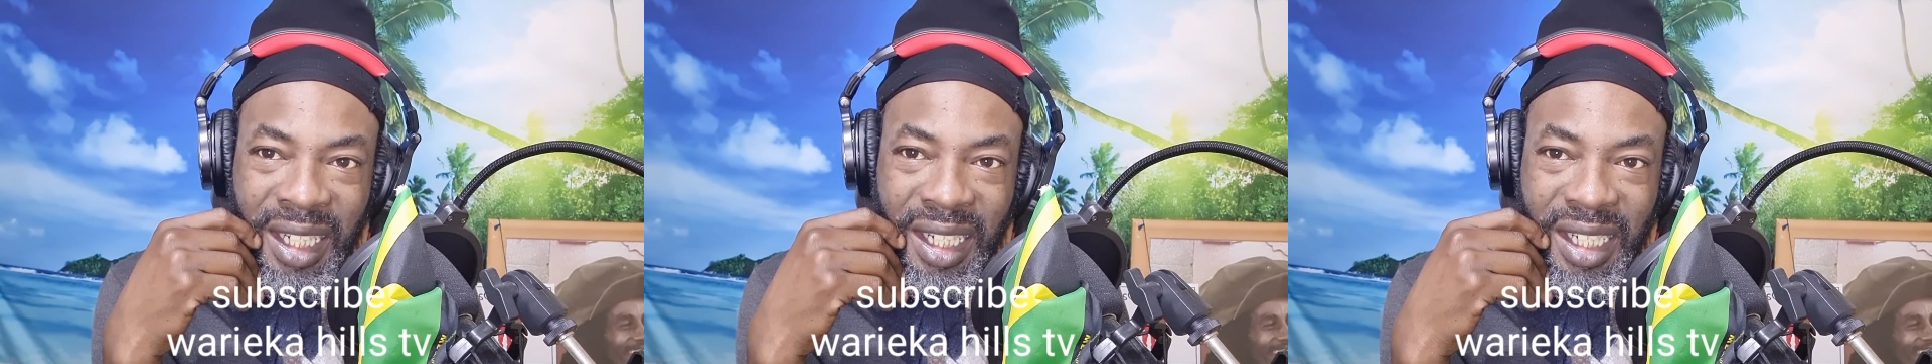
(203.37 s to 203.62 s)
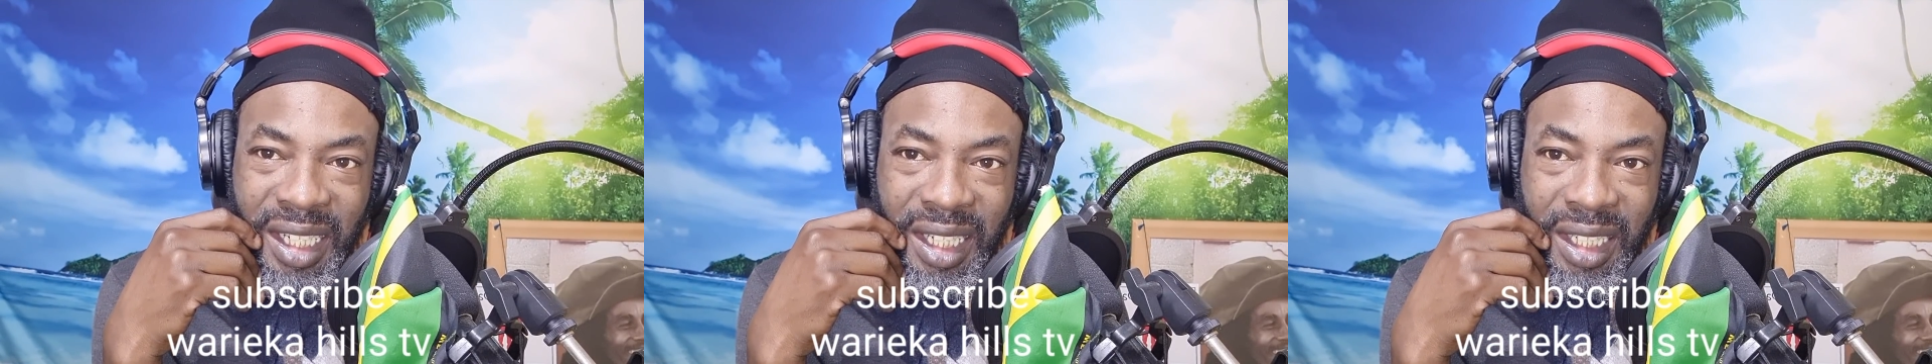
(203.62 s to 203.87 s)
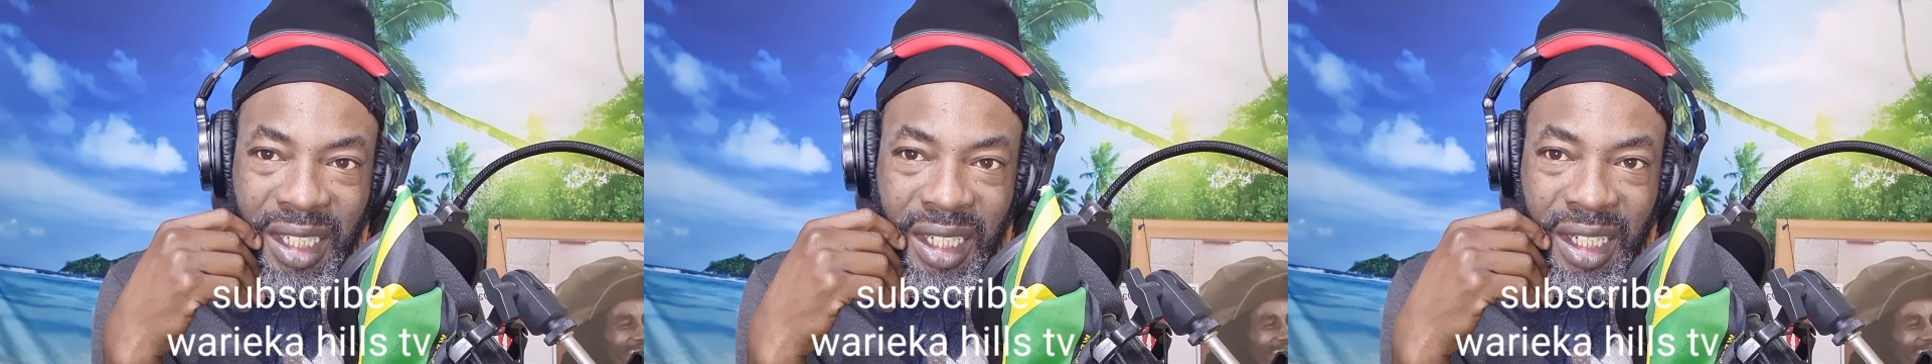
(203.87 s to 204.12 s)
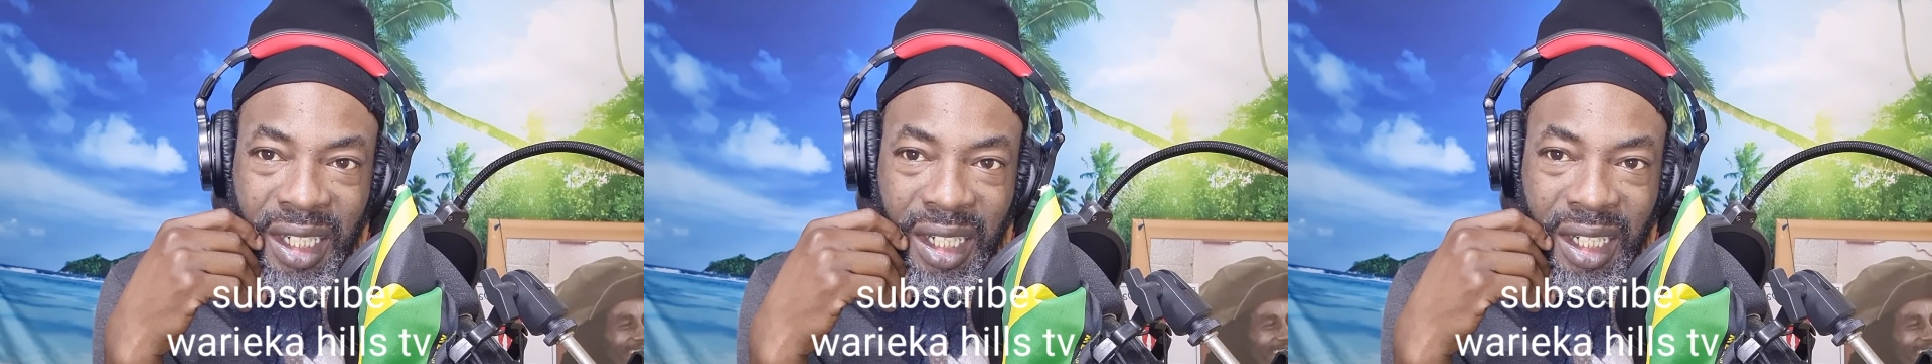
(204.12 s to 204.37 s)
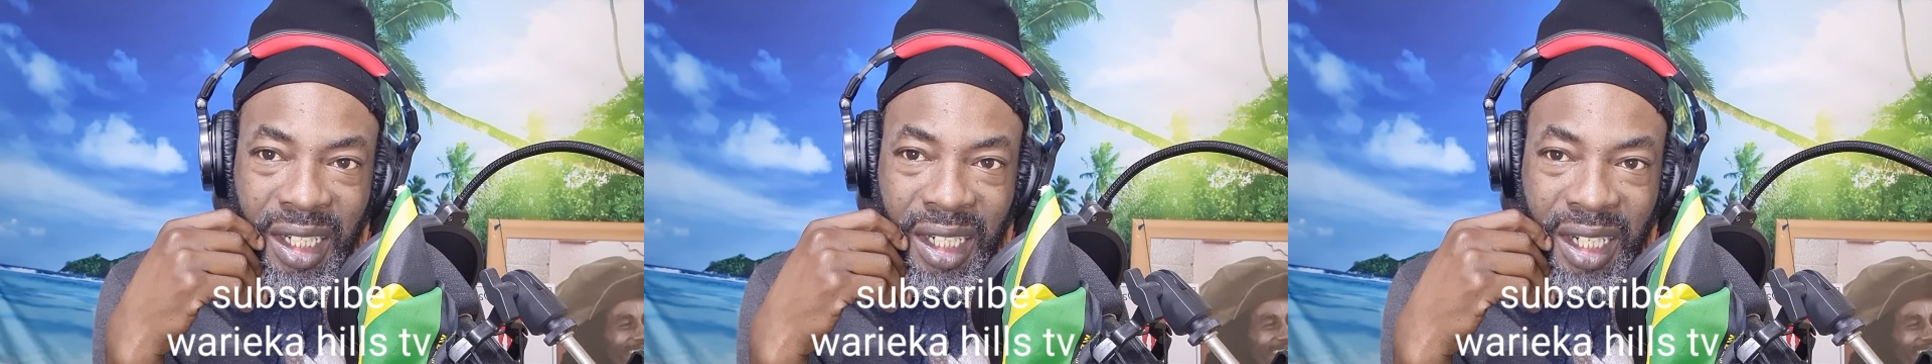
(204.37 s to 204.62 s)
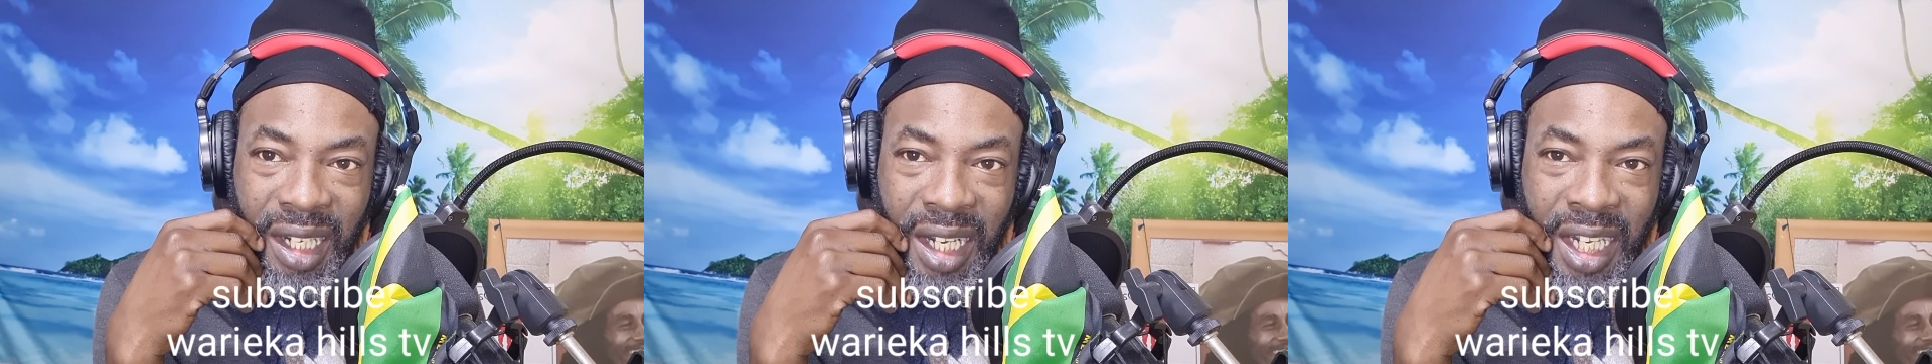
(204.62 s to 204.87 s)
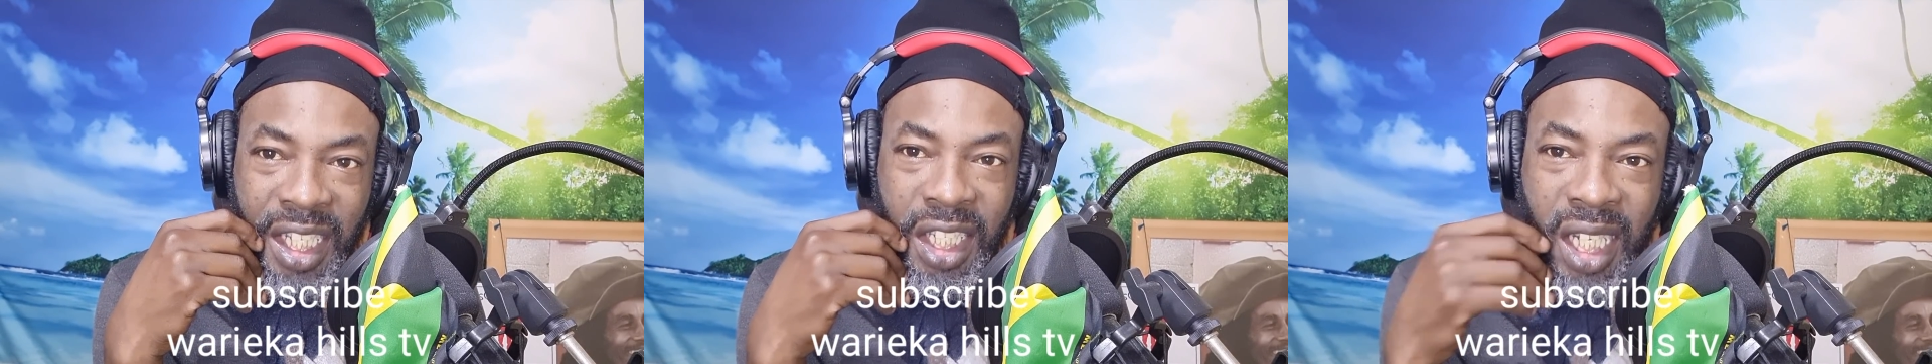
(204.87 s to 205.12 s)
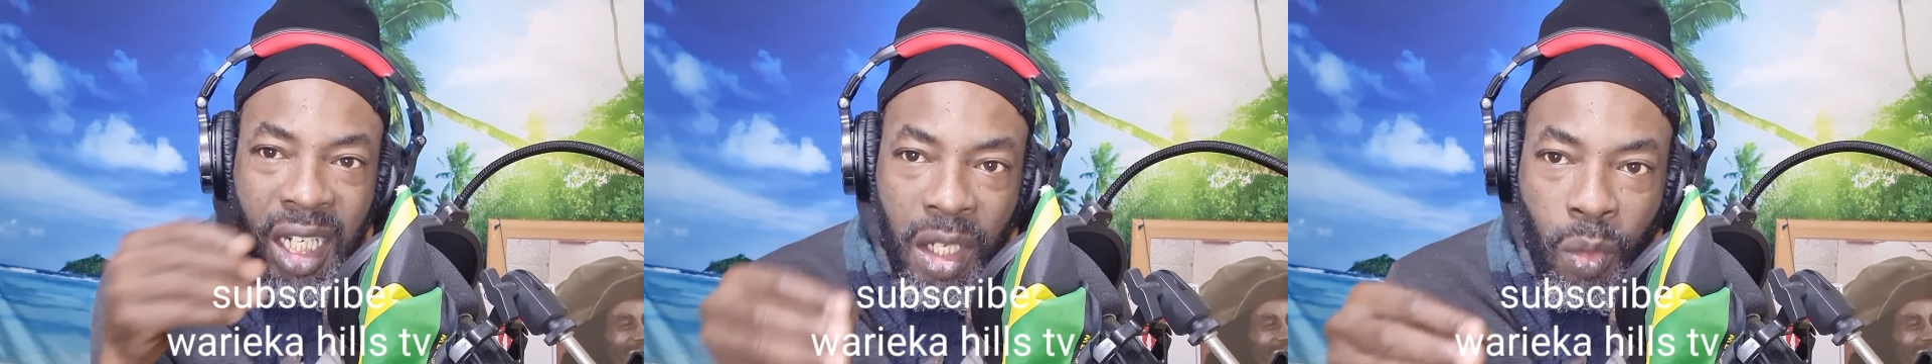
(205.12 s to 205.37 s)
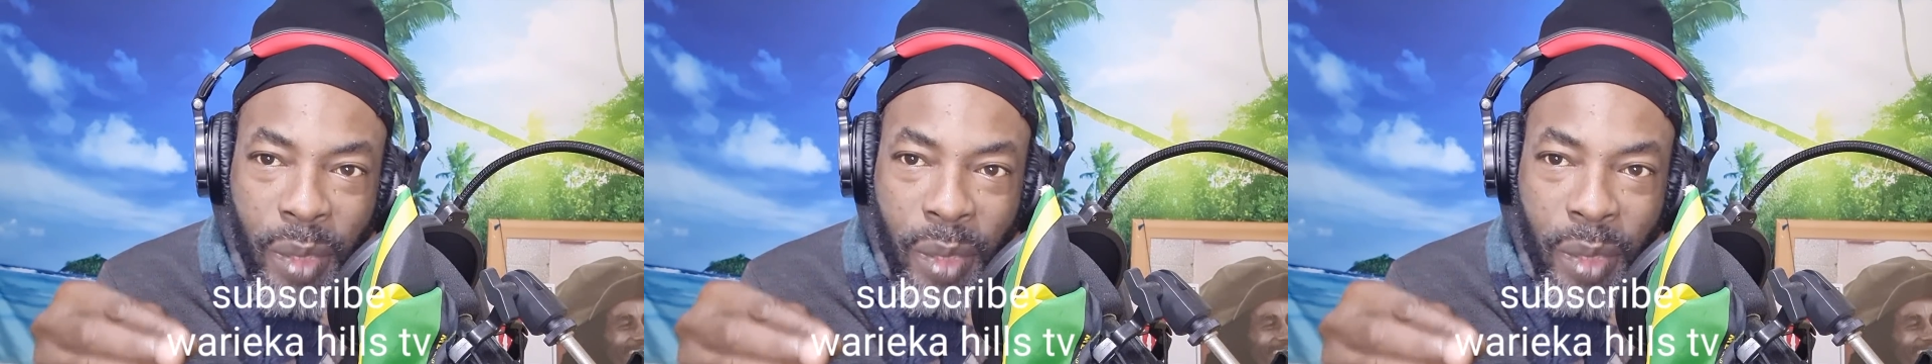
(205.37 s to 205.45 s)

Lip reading: You know, see, still,